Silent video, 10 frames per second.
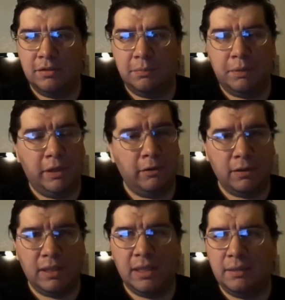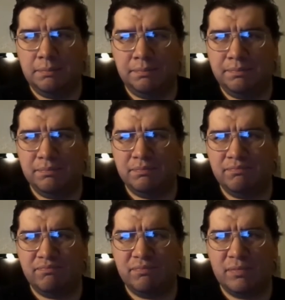which apparently
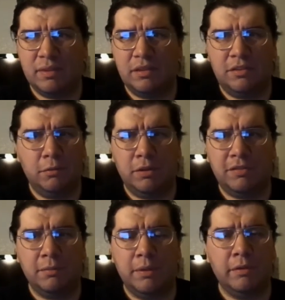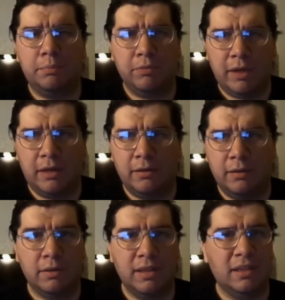she wasn't very
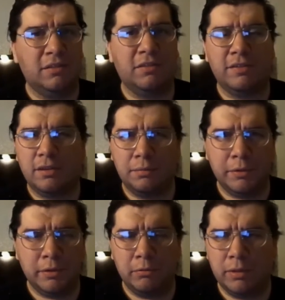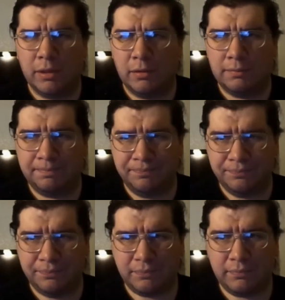proud of. They didn't sell very well,
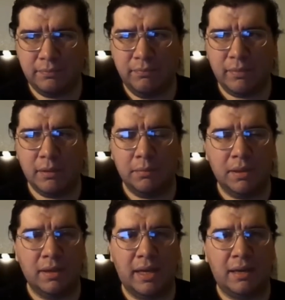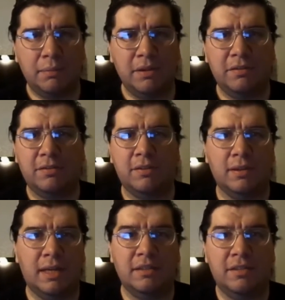but
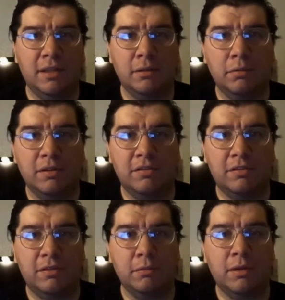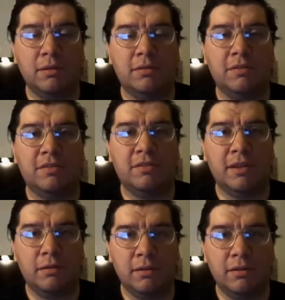Abby's uh, idea was she wanted to
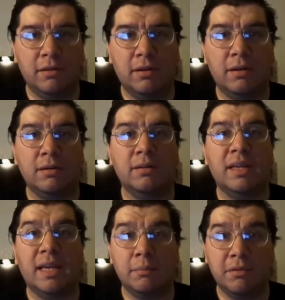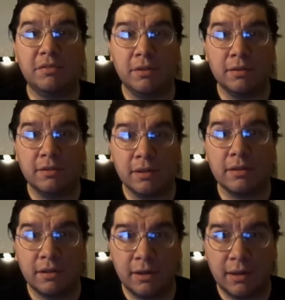sell it on
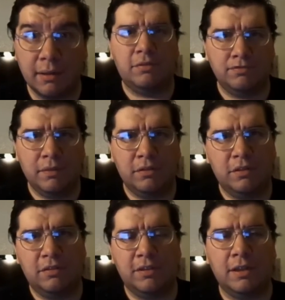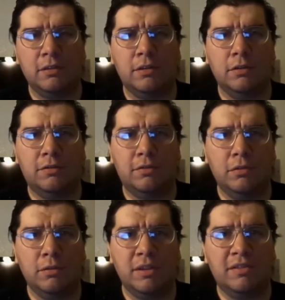Amazon.com. She decided to go
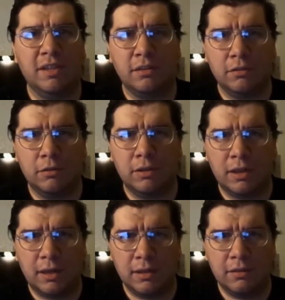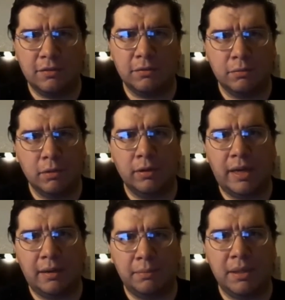to a technical college
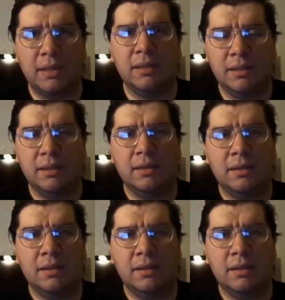where Abby